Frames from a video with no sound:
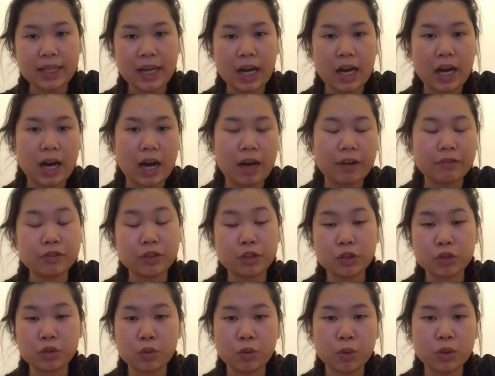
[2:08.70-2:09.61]
uh,
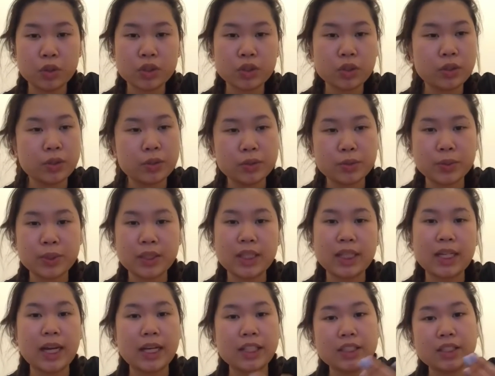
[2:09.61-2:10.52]
after school, so it was
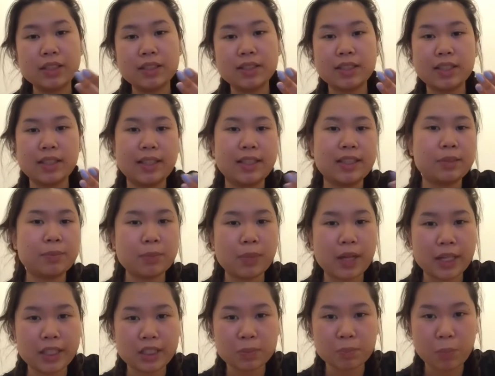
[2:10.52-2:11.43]
really nice to see these
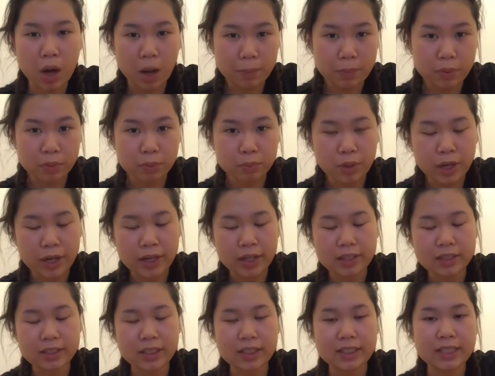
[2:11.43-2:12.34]
plants pop up
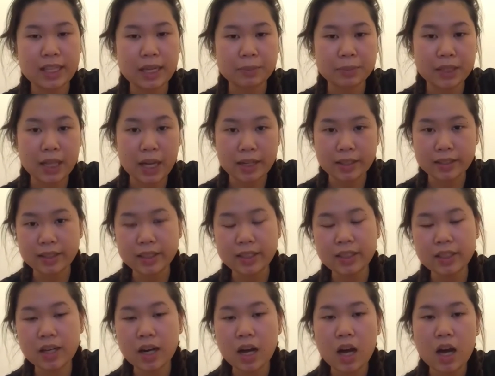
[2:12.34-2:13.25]
right as exams
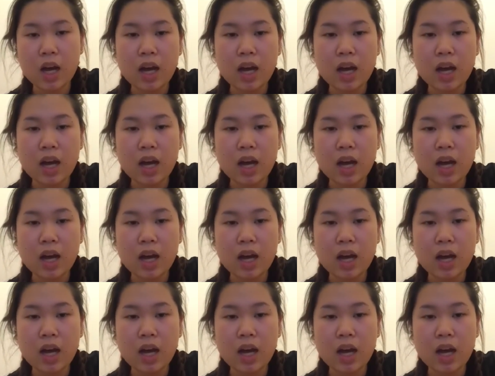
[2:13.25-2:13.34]
ended.